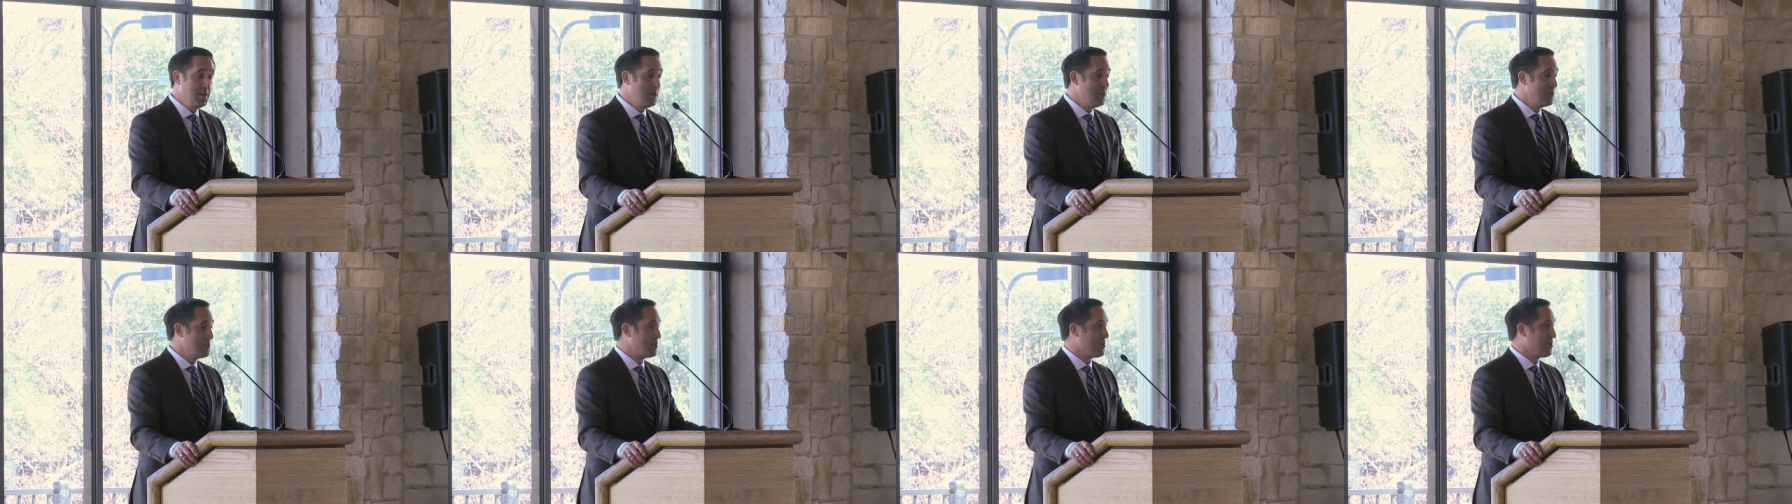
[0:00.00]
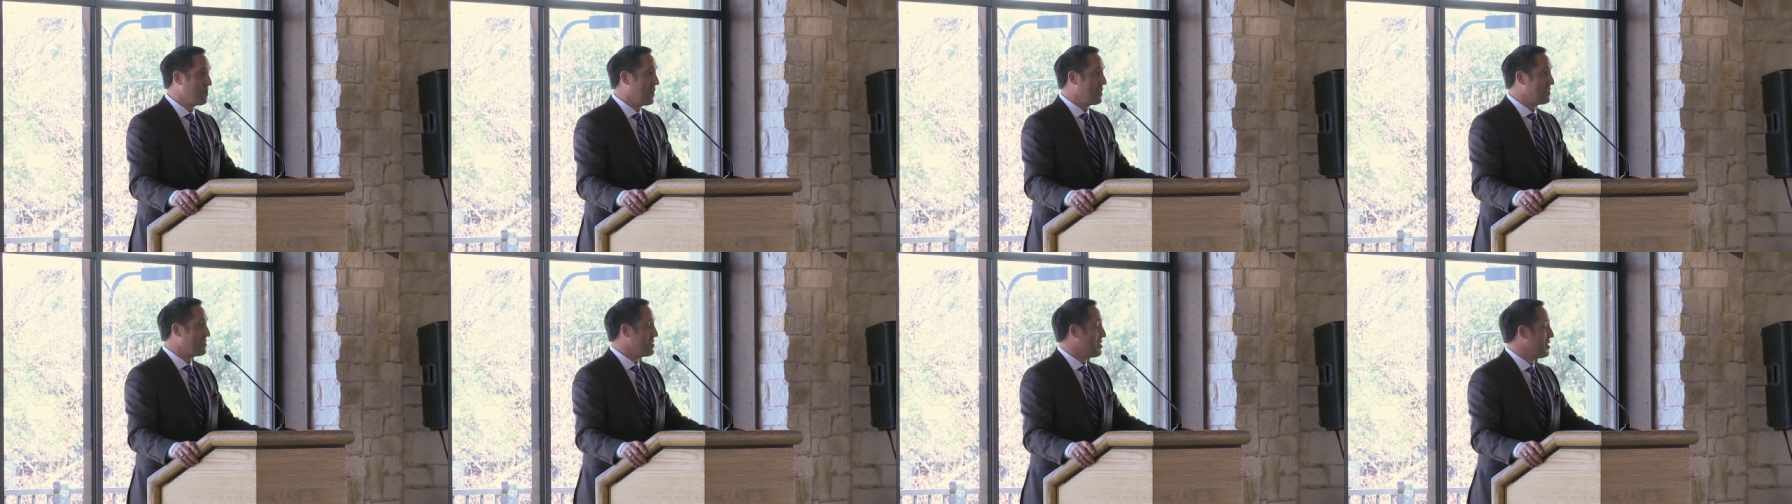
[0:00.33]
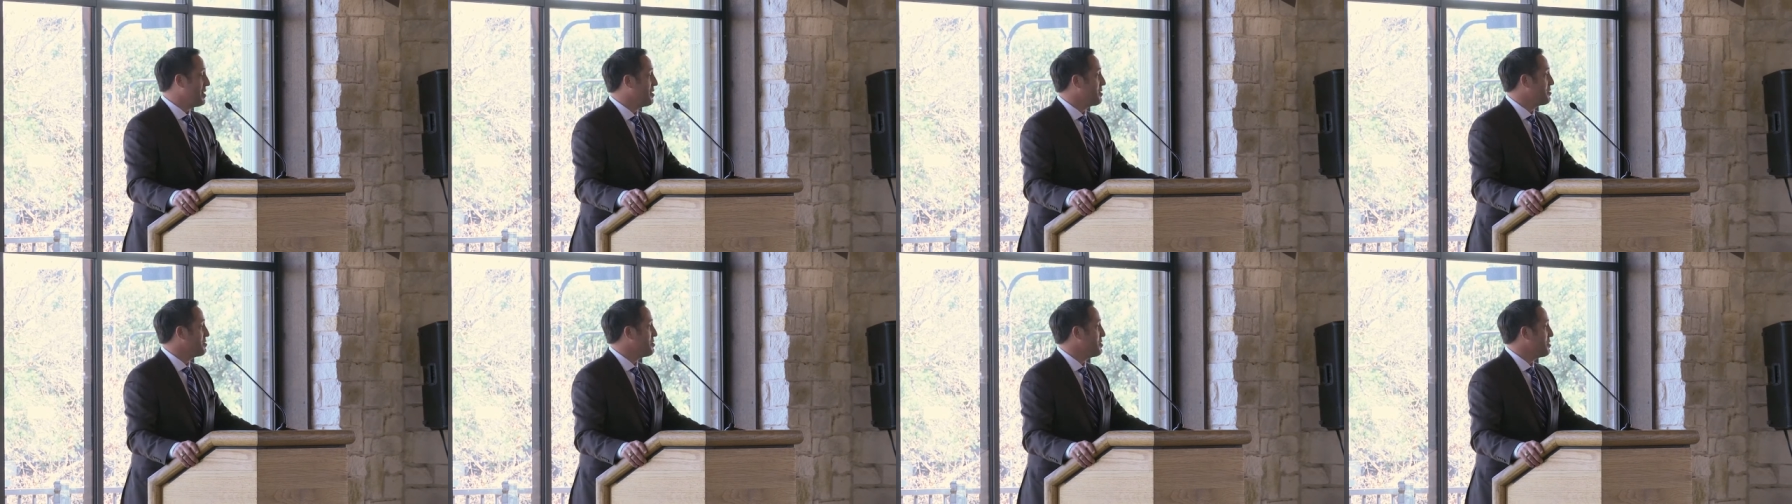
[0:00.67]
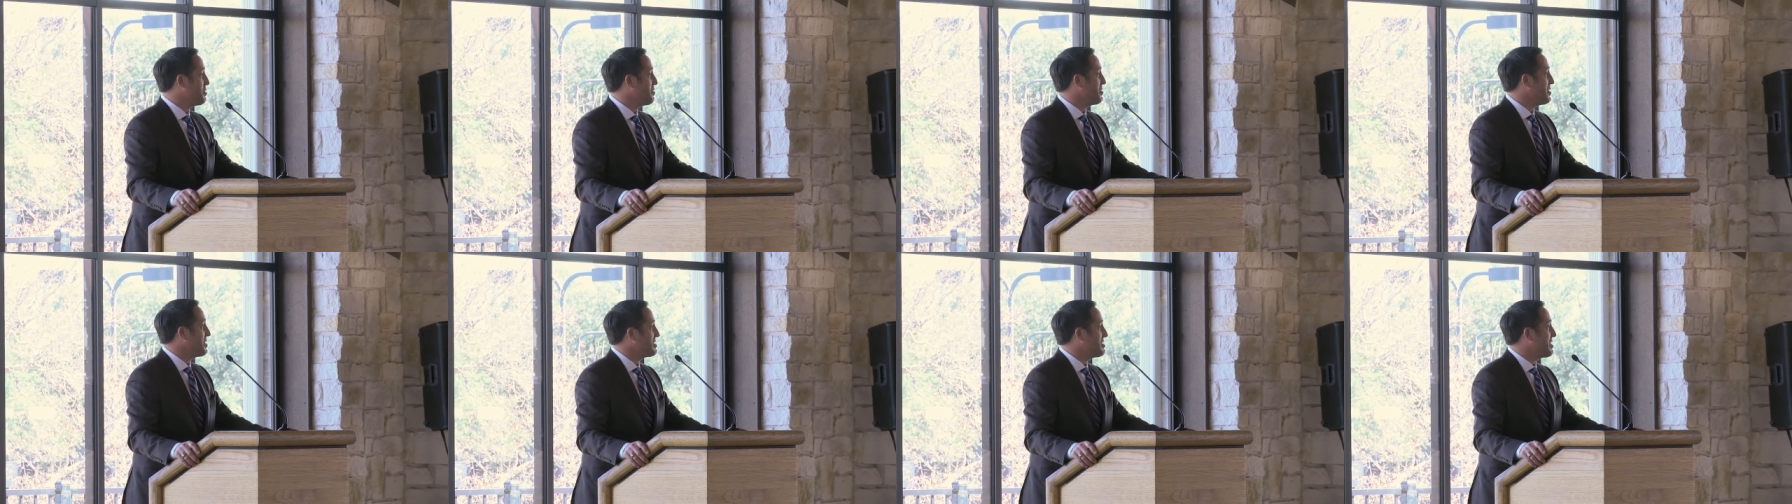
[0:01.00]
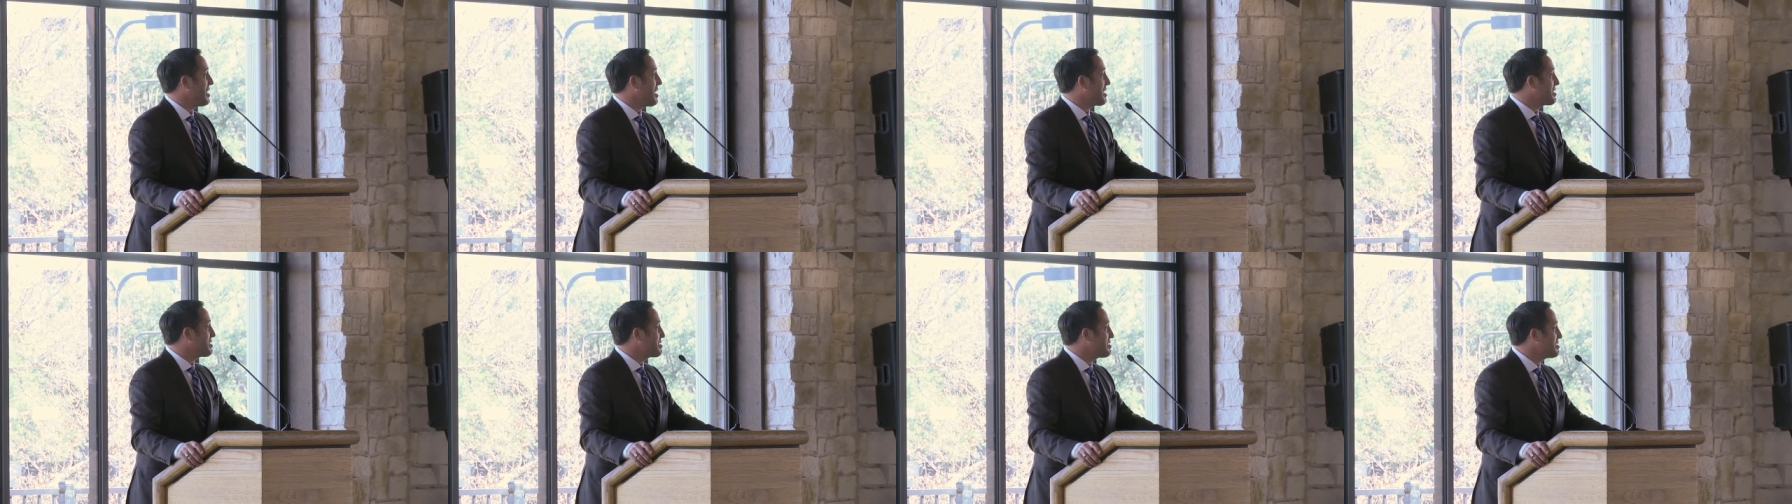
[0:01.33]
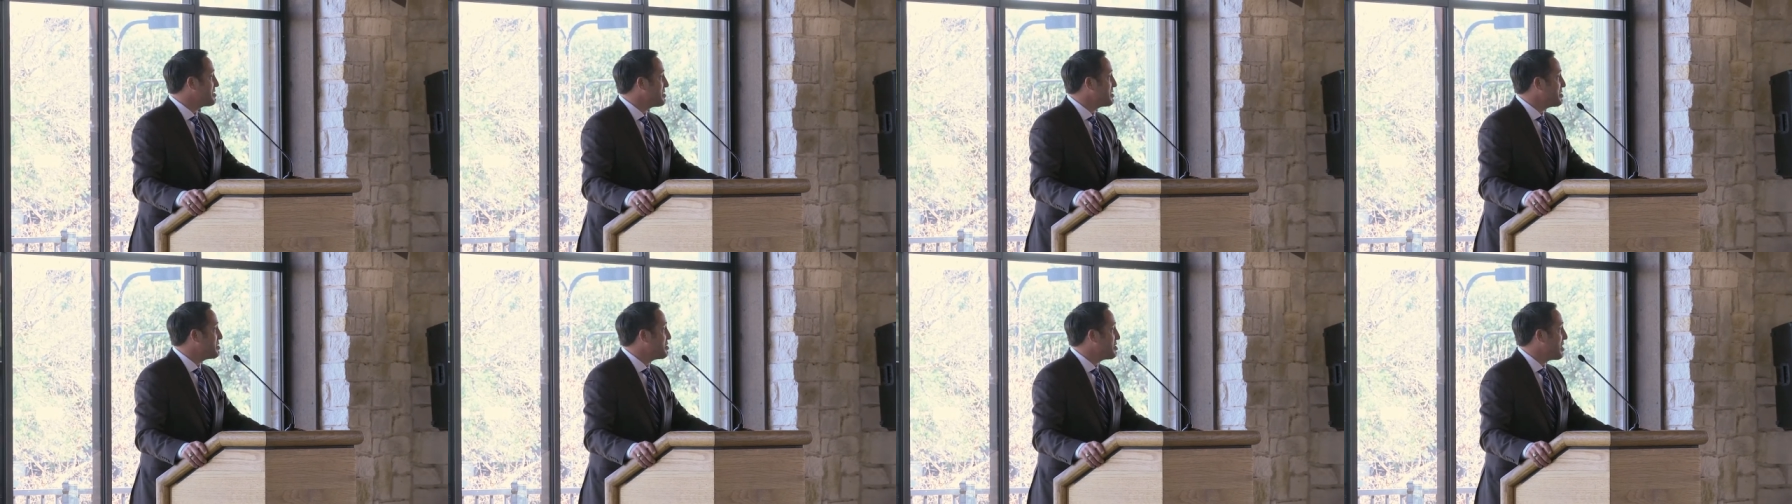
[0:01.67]
So that tells you that
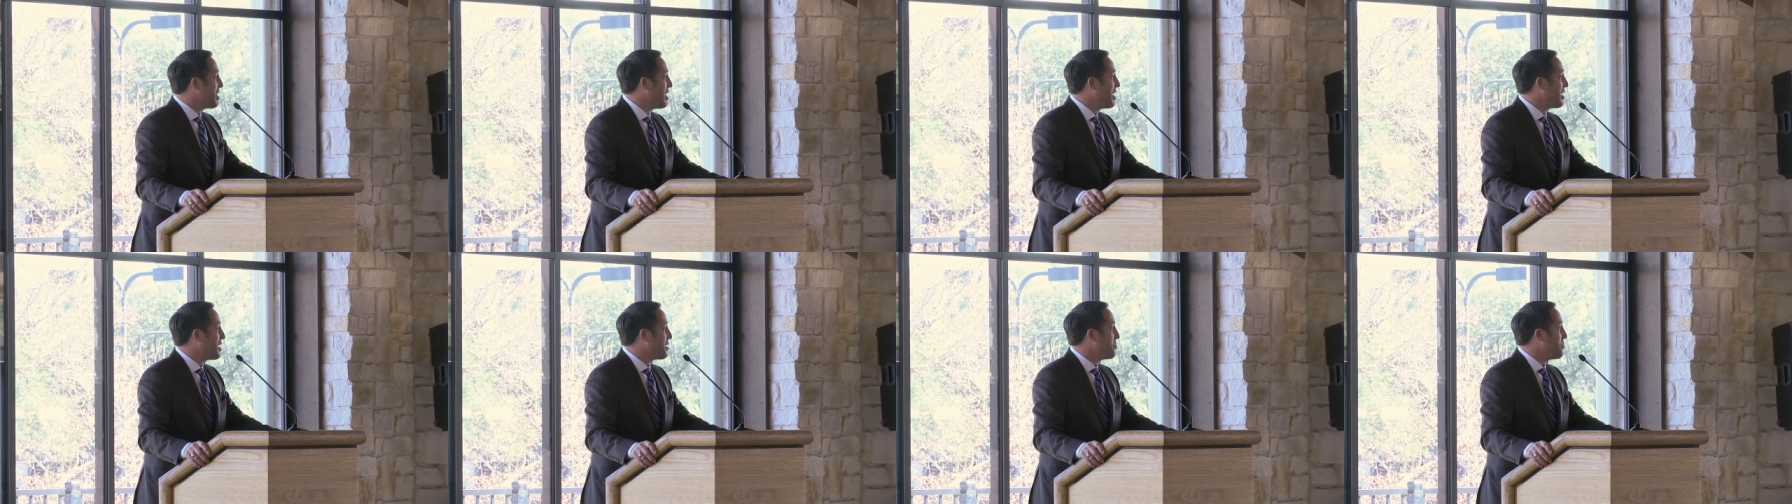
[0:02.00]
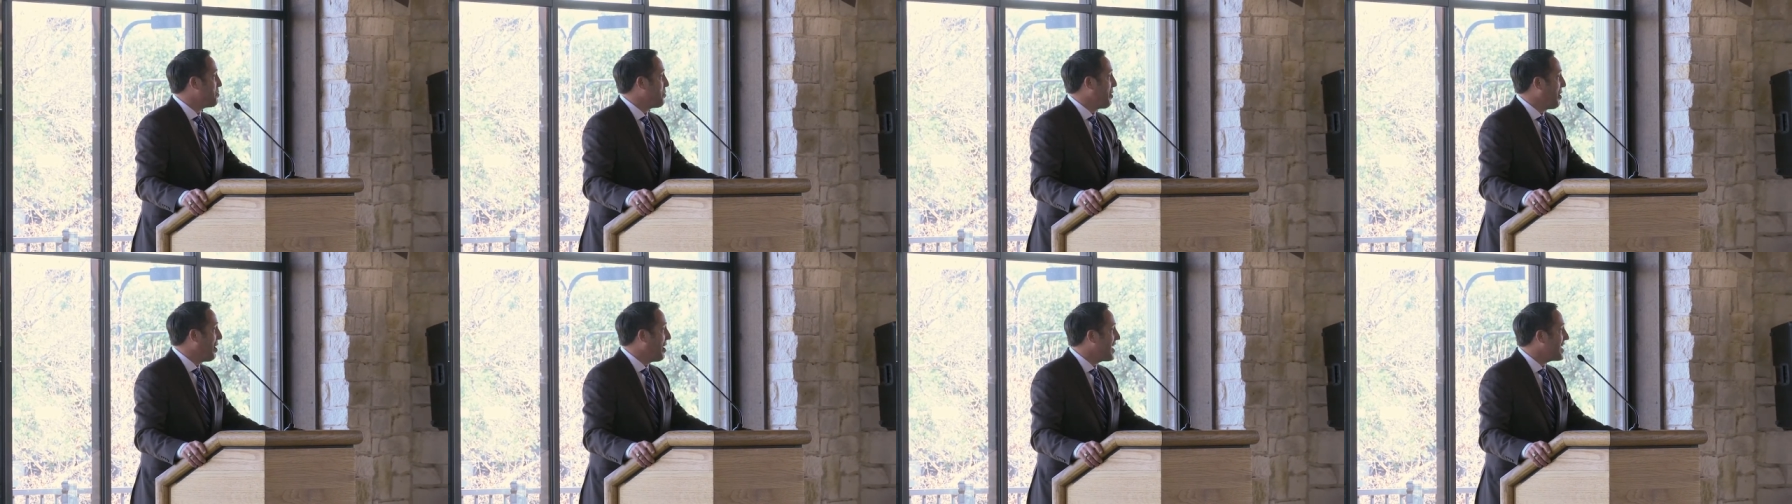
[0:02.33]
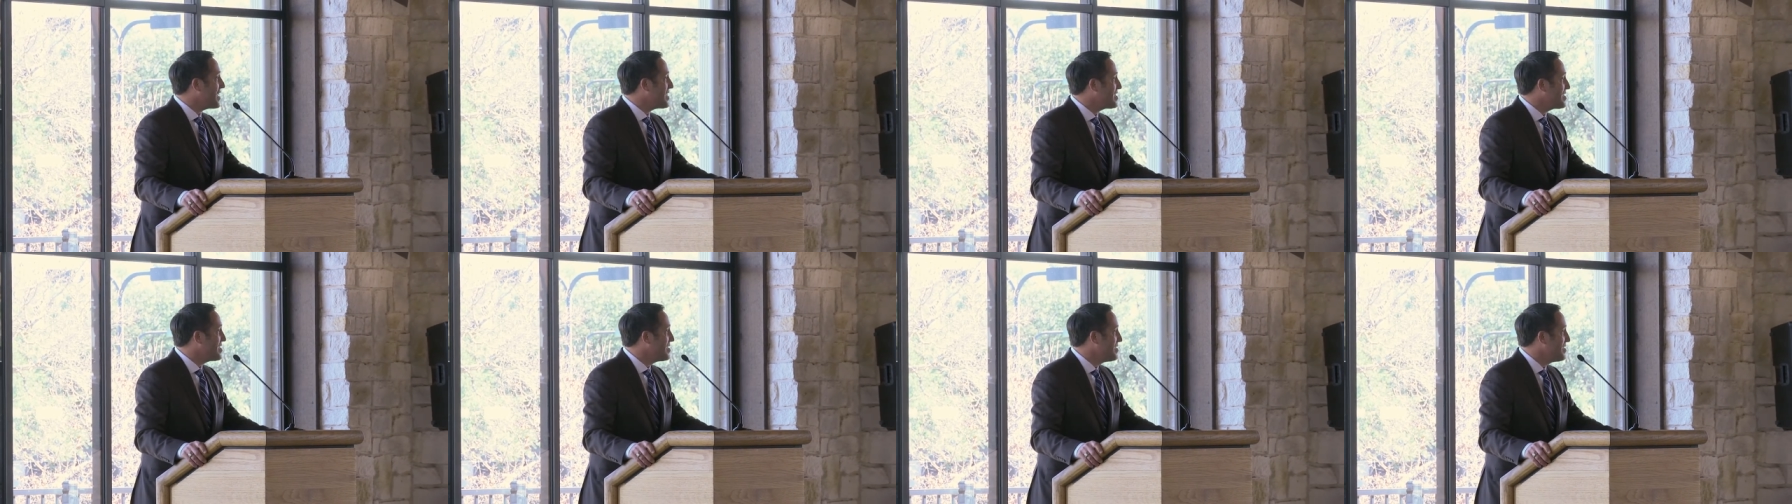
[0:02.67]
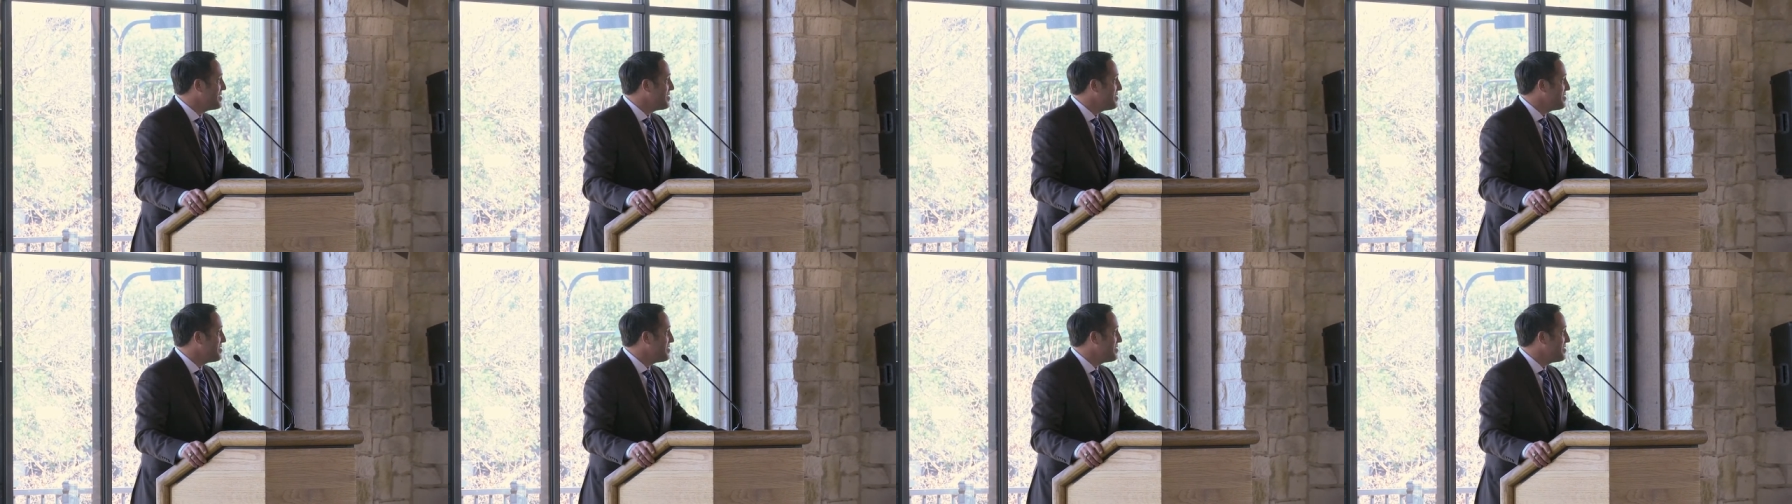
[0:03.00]
Texas is shining bright,